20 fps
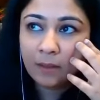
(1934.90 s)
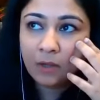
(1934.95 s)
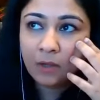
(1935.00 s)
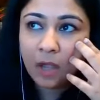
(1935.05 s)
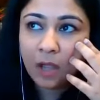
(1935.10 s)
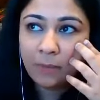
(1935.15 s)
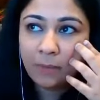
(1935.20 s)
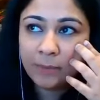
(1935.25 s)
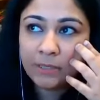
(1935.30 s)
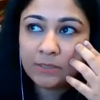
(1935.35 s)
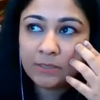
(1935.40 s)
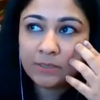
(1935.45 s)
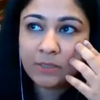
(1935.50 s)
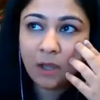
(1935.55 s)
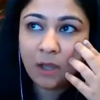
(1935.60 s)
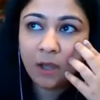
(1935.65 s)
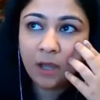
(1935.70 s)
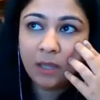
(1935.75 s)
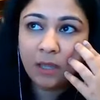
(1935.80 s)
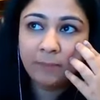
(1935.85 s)
comments
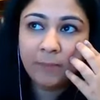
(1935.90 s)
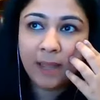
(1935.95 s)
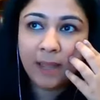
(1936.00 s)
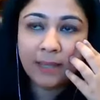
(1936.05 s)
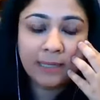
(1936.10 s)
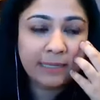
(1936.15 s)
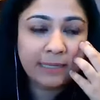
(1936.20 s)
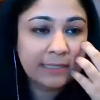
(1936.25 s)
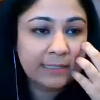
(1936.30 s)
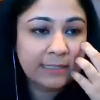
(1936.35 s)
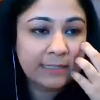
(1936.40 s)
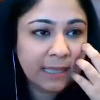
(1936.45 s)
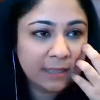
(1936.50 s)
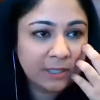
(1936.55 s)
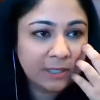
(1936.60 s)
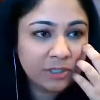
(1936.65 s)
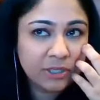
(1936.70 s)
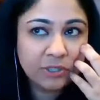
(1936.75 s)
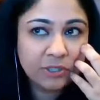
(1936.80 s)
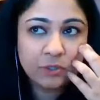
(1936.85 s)
on my
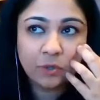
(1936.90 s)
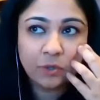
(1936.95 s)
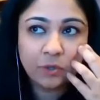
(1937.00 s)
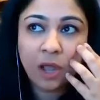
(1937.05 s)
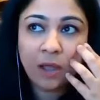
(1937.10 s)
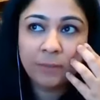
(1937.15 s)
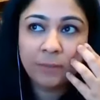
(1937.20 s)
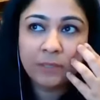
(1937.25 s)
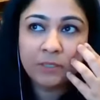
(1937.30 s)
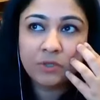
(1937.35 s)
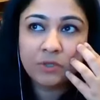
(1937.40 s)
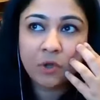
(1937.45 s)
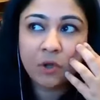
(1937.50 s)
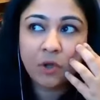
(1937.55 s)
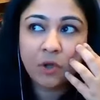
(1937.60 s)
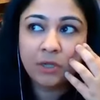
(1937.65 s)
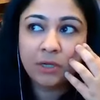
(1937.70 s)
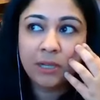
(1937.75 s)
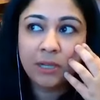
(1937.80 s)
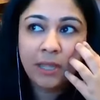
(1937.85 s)
intelligence, or comments
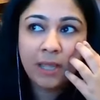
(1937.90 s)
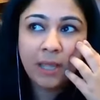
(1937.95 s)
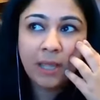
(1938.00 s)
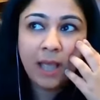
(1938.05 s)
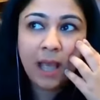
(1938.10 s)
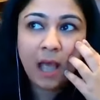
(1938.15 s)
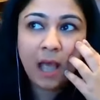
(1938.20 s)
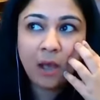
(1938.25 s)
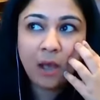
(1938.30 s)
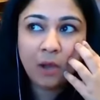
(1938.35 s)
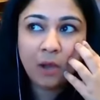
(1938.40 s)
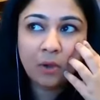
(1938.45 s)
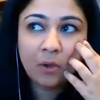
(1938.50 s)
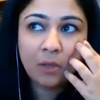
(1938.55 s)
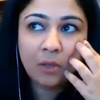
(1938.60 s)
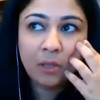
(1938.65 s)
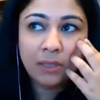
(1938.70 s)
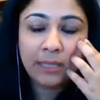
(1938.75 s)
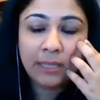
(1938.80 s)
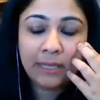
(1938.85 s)
on how,
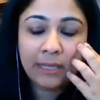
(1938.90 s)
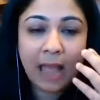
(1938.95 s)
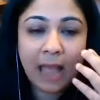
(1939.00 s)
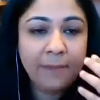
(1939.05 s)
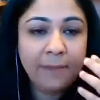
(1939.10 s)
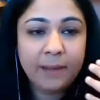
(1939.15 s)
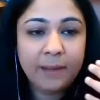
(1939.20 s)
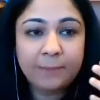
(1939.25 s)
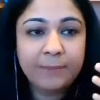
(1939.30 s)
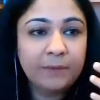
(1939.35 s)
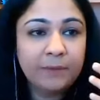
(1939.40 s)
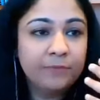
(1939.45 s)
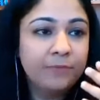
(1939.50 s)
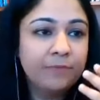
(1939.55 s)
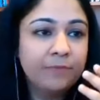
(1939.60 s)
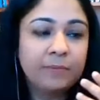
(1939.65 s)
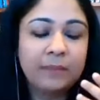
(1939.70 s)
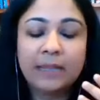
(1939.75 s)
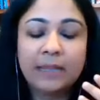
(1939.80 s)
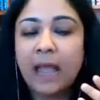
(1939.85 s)
like, I might be
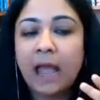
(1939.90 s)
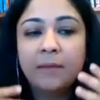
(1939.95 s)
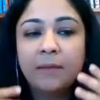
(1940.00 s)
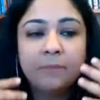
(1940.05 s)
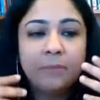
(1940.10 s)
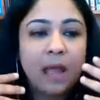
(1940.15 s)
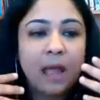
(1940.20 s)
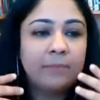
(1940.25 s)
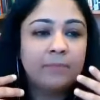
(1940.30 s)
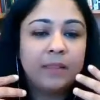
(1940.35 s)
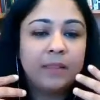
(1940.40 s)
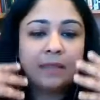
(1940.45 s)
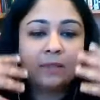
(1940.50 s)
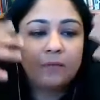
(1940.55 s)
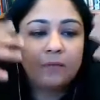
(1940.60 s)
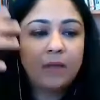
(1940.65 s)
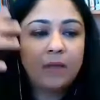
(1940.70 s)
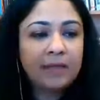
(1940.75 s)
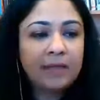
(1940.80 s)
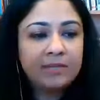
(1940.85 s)
like, I'm like, I